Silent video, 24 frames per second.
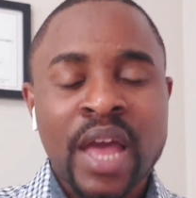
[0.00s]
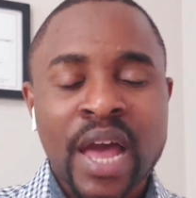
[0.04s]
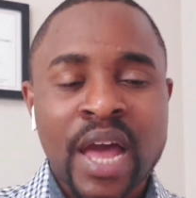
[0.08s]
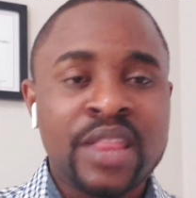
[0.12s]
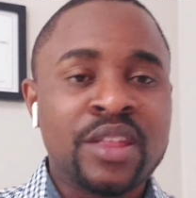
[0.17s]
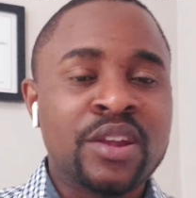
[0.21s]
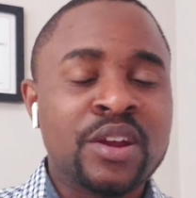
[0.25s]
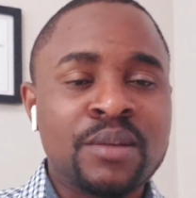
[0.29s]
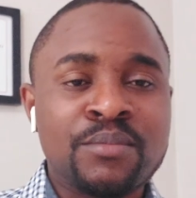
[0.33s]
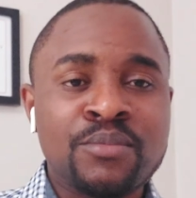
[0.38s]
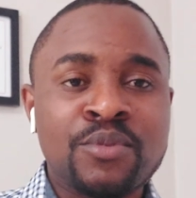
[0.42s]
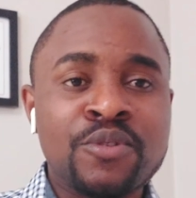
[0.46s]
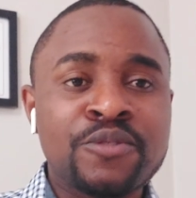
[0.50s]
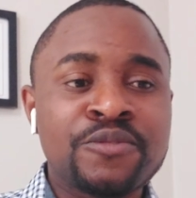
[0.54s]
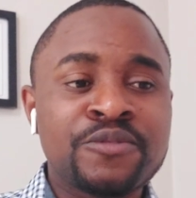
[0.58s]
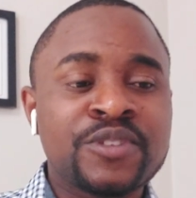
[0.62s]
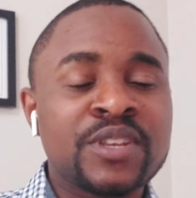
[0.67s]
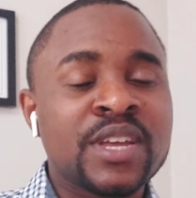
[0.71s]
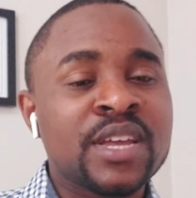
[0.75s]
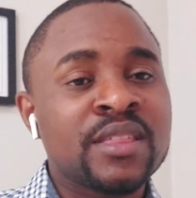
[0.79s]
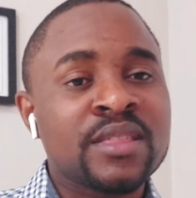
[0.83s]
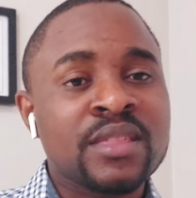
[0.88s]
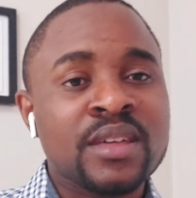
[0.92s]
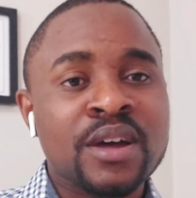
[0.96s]
and they remove
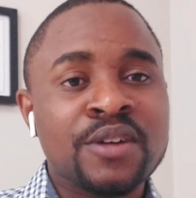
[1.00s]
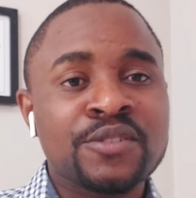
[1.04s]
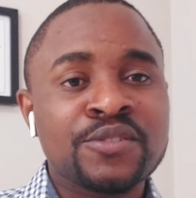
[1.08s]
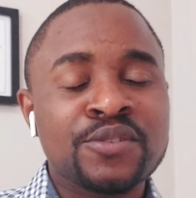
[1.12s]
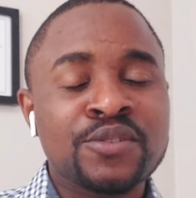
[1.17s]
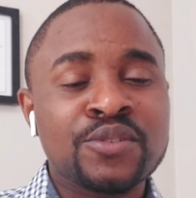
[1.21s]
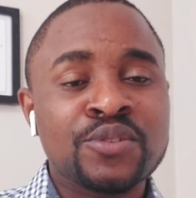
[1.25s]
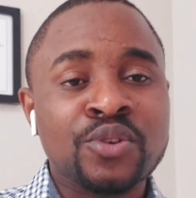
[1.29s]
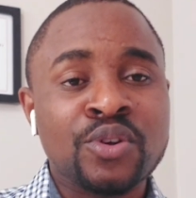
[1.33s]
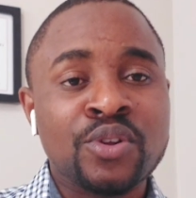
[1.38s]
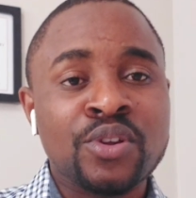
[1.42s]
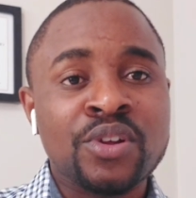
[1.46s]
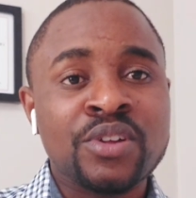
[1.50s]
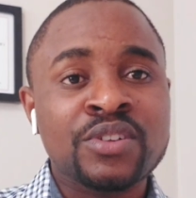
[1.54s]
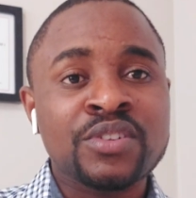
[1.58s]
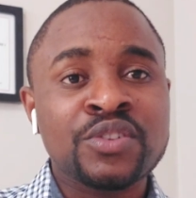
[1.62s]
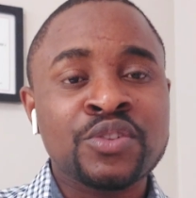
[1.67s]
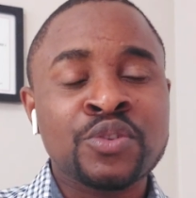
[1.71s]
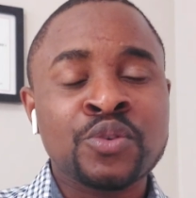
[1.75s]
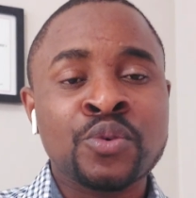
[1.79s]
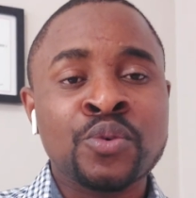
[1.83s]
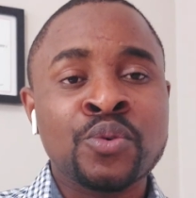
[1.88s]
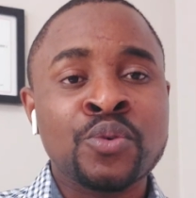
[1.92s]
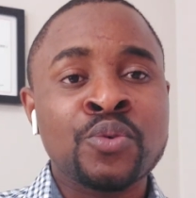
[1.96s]
$10,000,
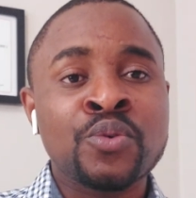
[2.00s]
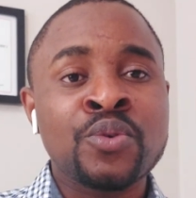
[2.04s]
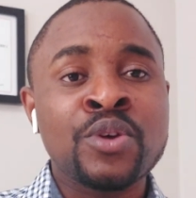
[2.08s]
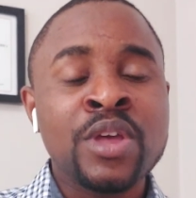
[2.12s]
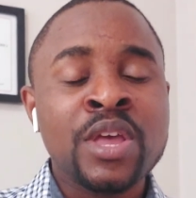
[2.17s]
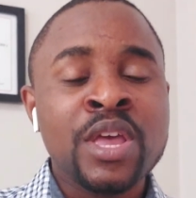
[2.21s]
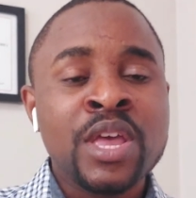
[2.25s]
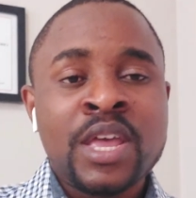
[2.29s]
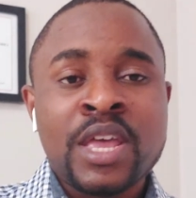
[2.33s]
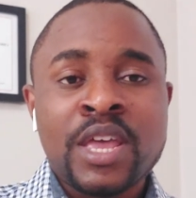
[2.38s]
so